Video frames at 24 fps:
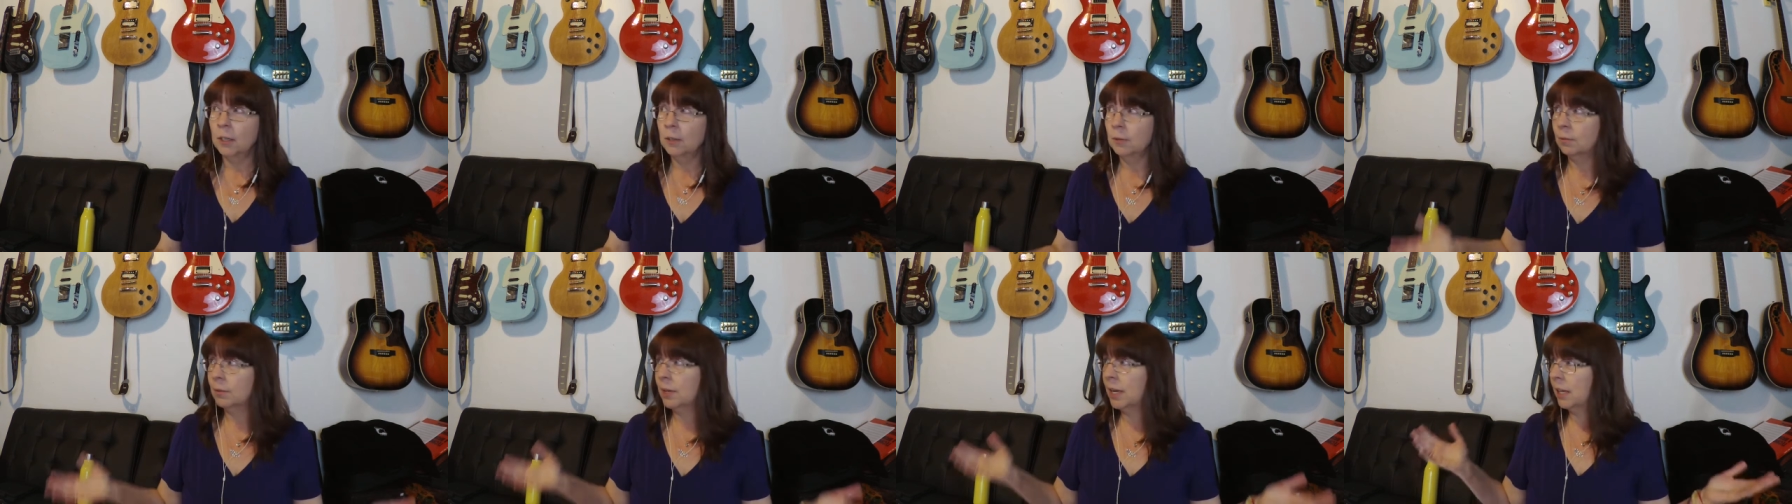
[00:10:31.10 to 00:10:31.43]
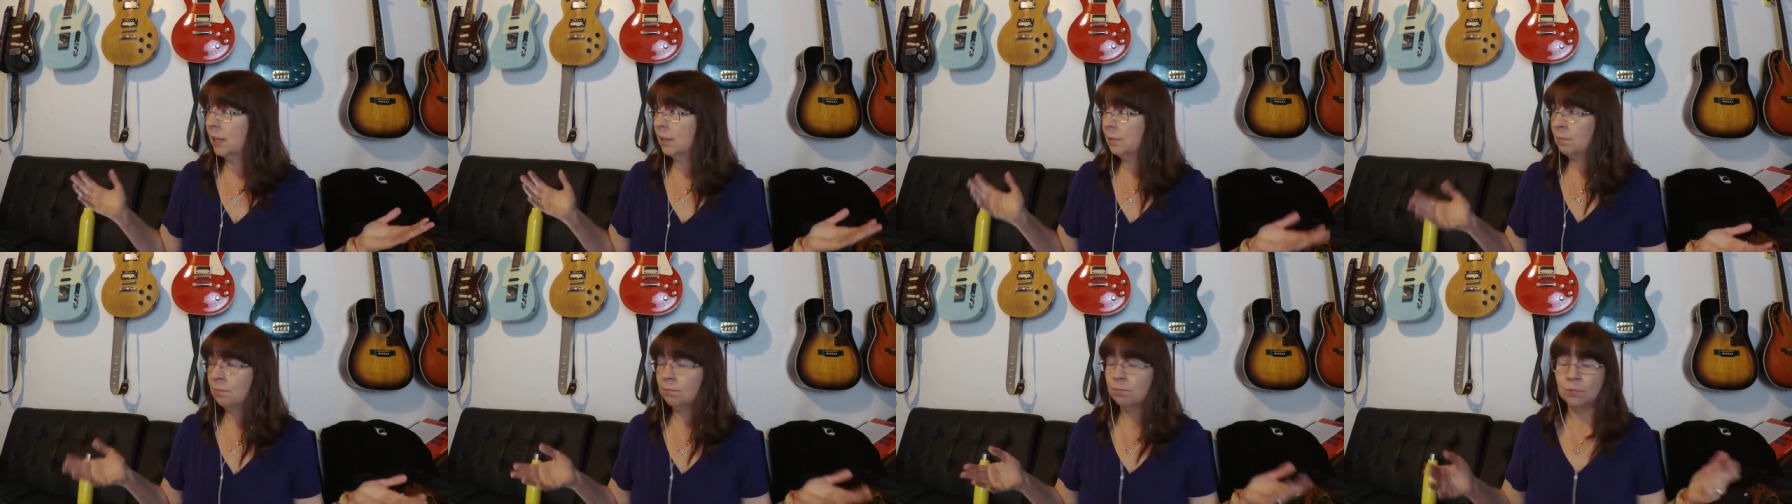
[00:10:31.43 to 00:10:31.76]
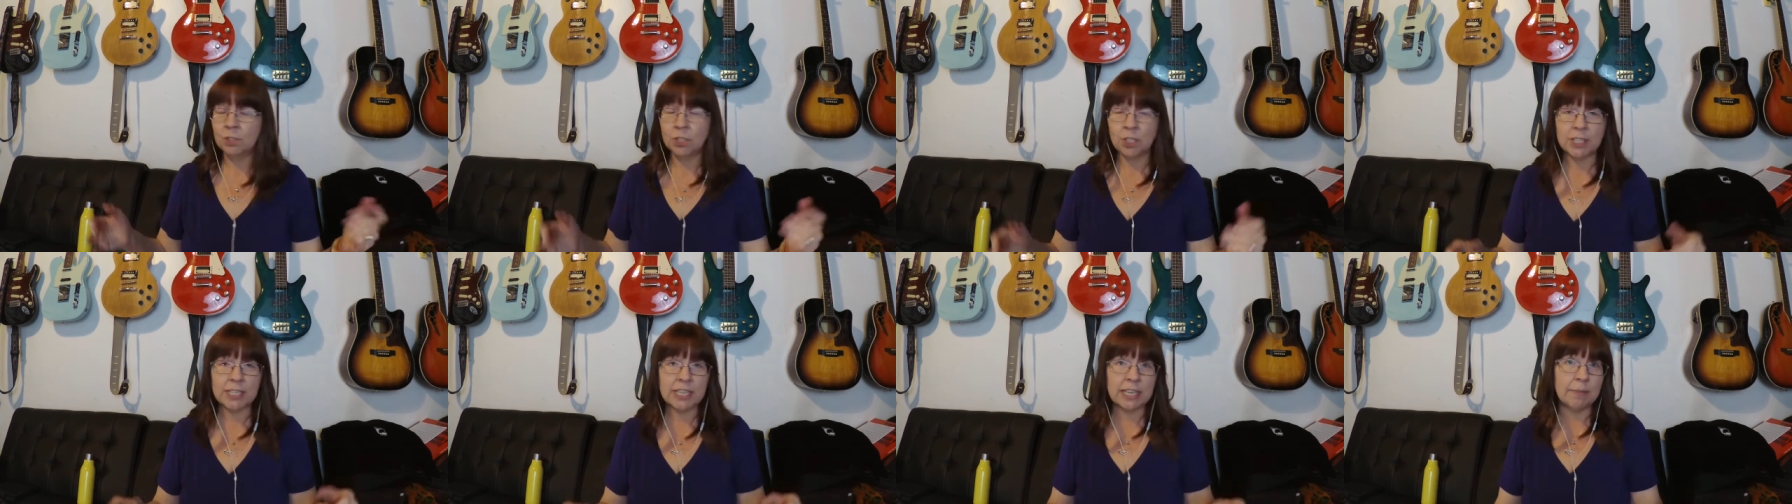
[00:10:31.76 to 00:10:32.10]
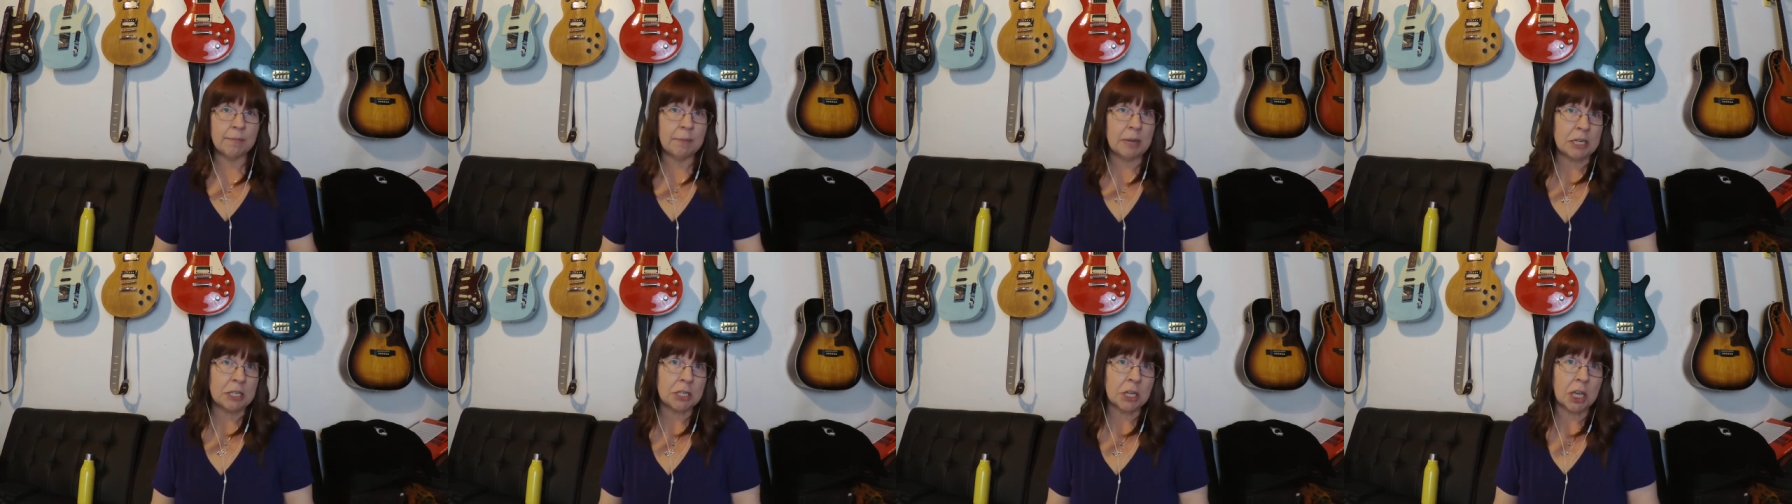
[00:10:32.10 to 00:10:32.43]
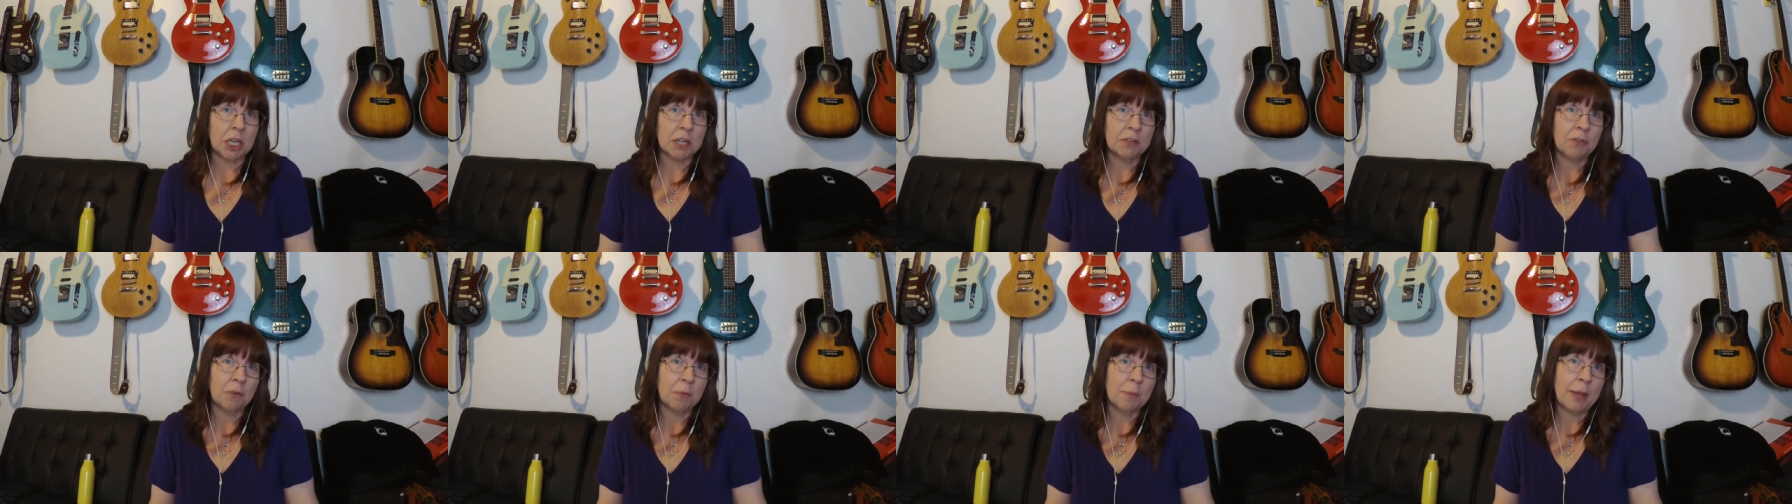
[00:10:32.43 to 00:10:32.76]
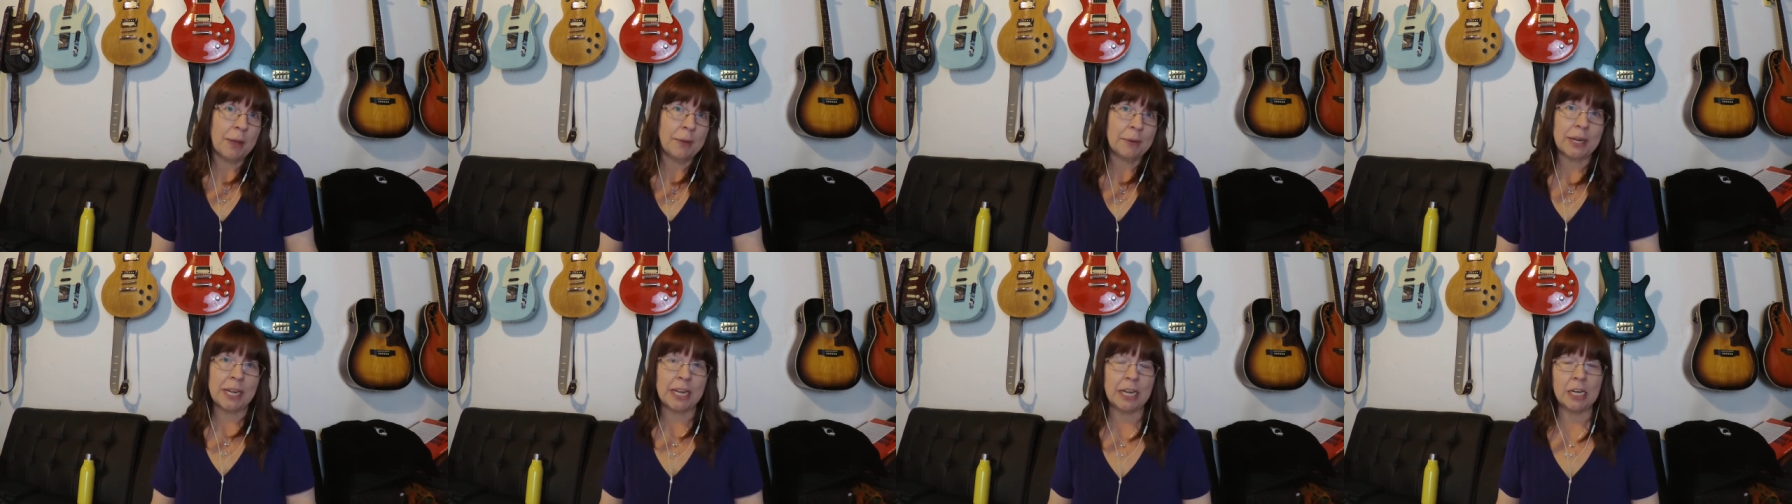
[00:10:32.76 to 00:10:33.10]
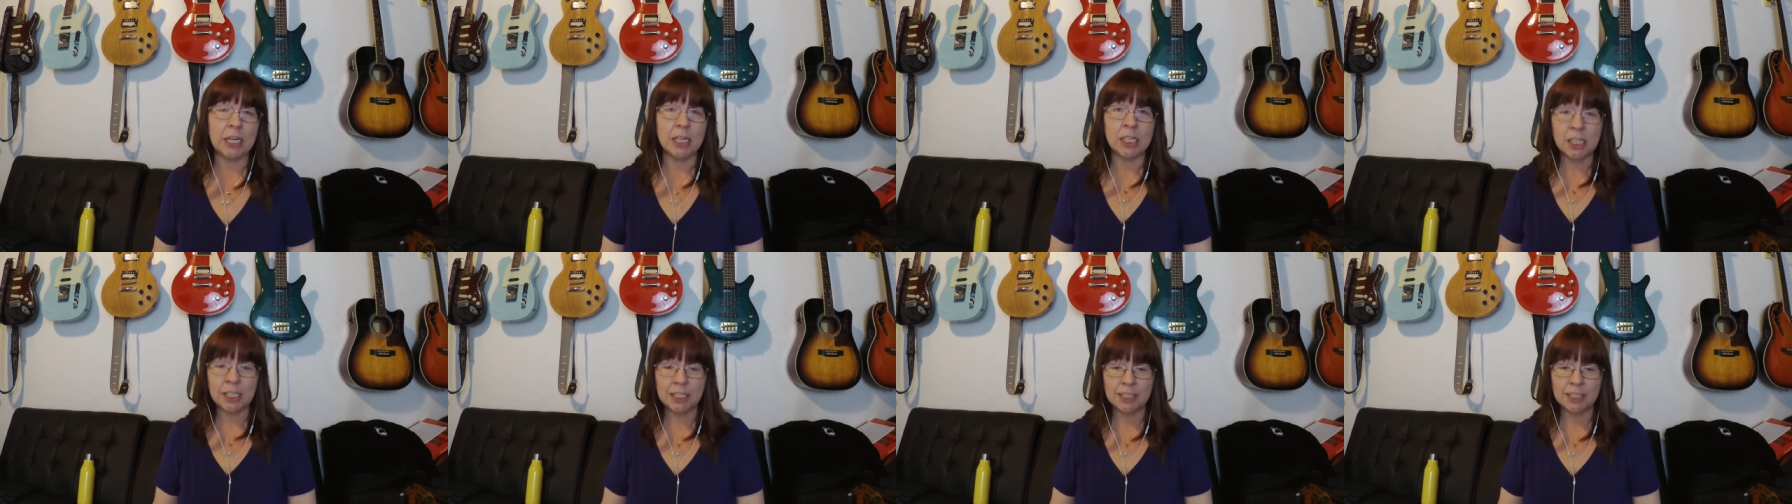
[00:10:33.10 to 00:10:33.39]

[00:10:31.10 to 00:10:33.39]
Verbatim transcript: Well, just give my talk from out here